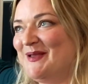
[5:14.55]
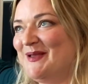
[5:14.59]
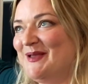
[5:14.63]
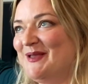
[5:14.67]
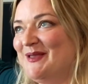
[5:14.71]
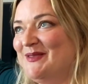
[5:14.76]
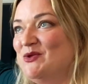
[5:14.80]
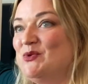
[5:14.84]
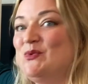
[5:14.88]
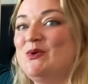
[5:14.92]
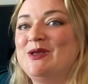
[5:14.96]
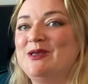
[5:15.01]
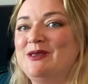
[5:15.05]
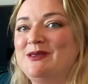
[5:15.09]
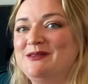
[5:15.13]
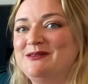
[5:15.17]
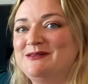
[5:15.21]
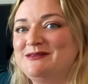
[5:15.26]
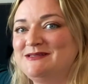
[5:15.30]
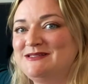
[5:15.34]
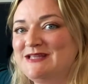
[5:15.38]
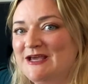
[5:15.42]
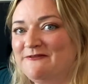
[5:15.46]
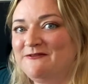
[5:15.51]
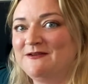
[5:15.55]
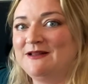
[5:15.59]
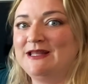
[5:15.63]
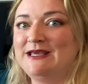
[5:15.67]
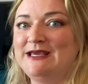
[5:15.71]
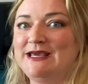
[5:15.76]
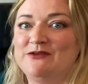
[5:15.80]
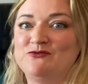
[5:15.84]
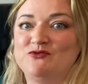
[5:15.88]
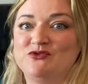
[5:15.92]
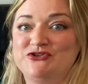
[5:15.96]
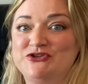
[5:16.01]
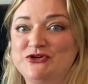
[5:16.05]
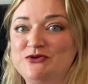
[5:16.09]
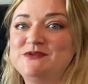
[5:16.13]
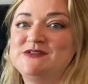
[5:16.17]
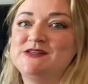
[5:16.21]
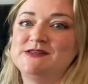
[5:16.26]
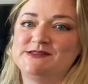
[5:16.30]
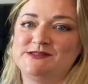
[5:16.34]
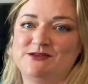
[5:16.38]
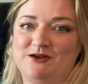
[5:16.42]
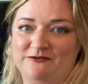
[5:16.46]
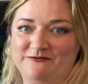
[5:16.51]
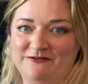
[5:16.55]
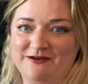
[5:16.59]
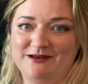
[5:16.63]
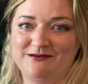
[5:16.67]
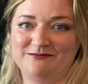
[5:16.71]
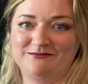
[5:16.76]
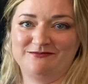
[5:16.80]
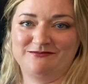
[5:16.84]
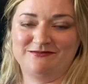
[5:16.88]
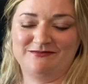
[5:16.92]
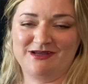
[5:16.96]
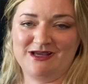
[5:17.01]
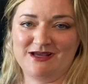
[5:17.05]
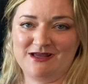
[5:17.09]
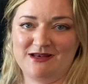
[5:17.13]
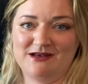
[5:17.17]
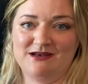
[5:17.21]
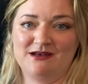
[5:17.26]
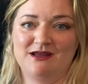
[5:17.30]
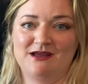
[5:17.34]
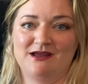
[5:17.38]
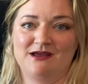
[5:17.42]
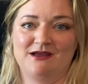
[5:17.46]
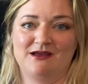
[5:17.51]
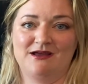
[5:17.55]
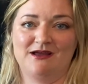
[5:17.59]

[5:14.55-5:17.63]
you definitely can reduce sulfate in